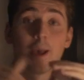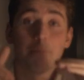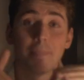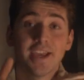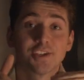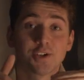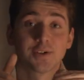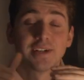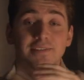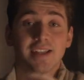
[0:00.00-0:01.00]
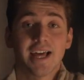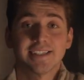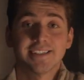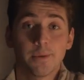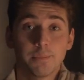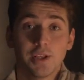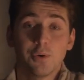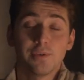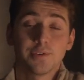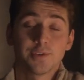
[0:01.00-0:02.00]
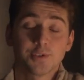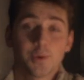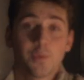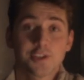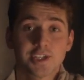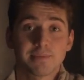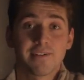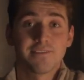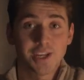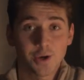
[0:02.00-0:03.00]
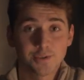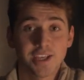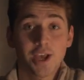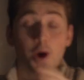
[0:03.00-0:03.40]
make sure to leave a like down below if you enjoy watching my videos.